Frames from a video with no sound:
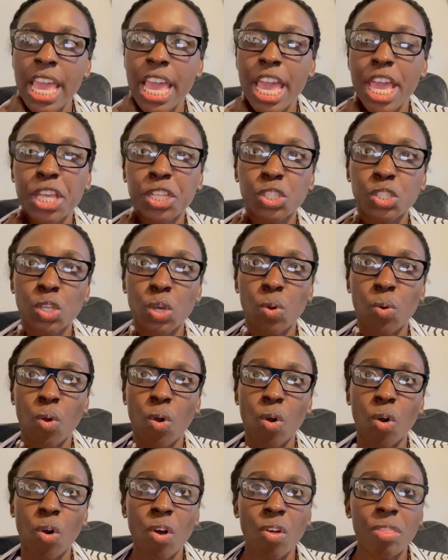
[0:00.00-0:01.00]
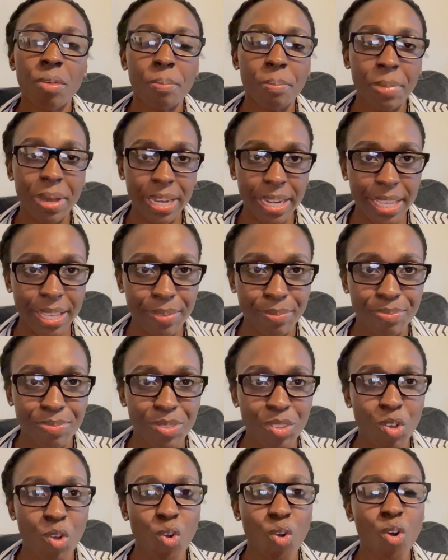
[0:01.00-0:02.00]
And so all the money,
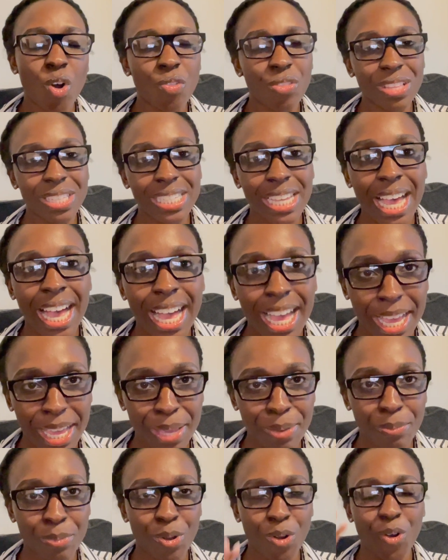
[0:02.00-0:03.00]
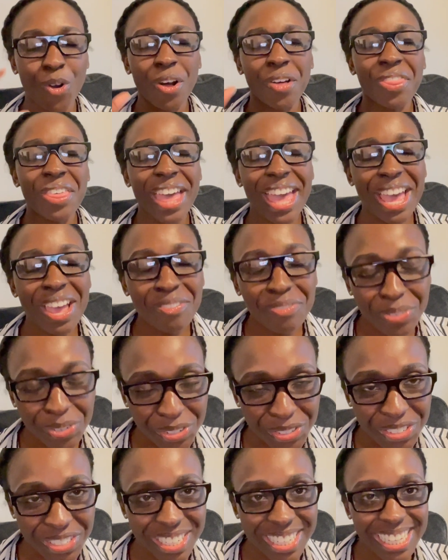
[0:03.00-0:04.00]
all the time, all the
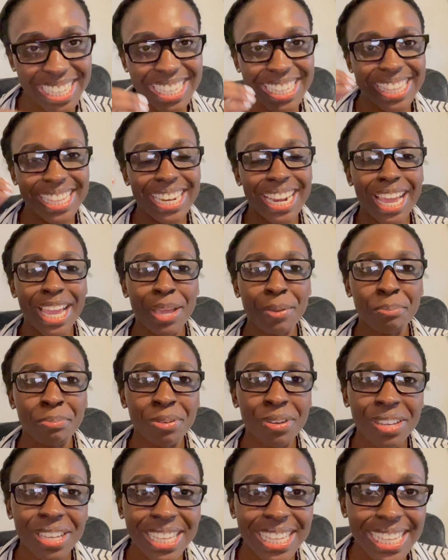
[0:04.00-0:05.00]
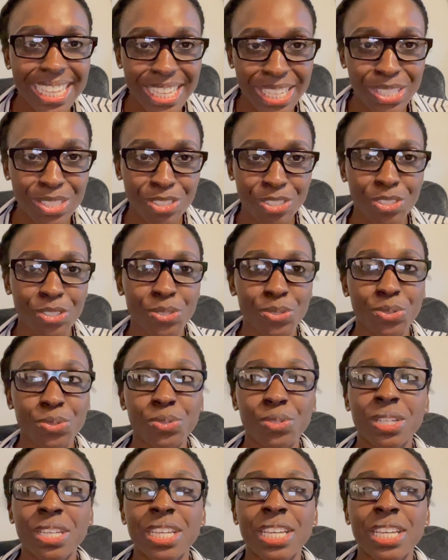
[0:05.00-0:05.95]
effort that I had put into